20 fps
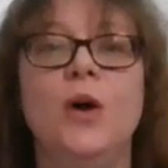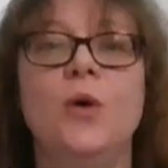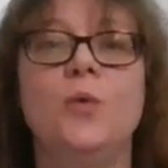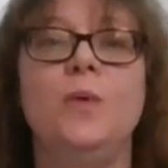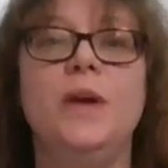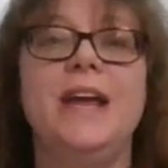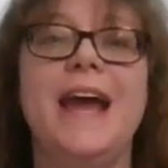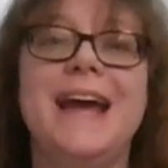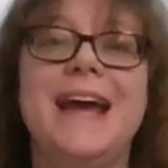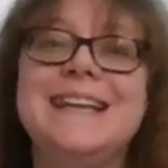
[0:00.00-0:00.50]

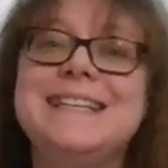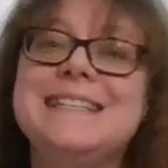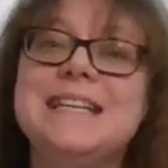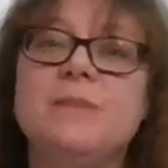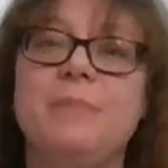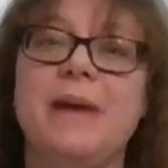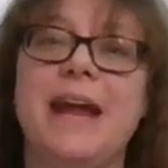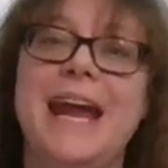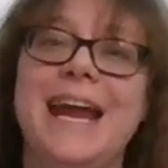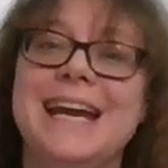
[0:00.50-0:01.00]
we end
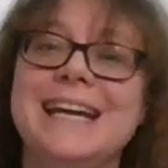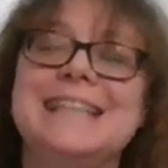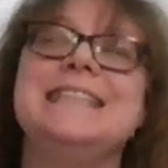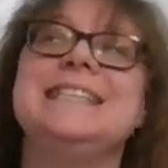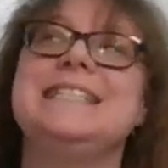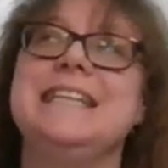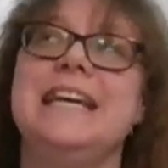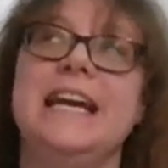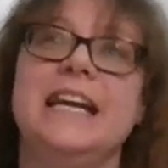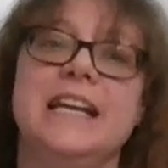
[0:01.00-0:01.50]
up
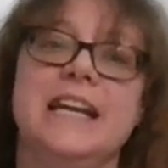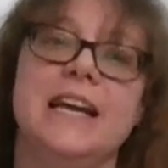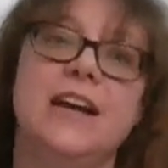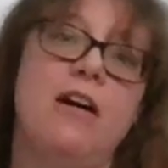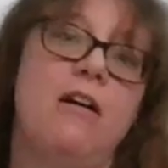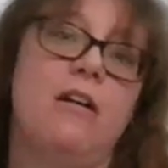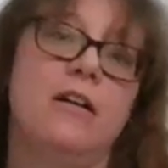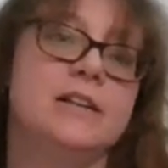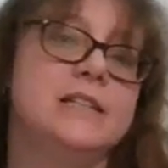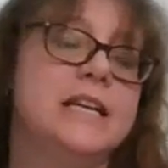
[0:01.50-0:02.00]
annotating our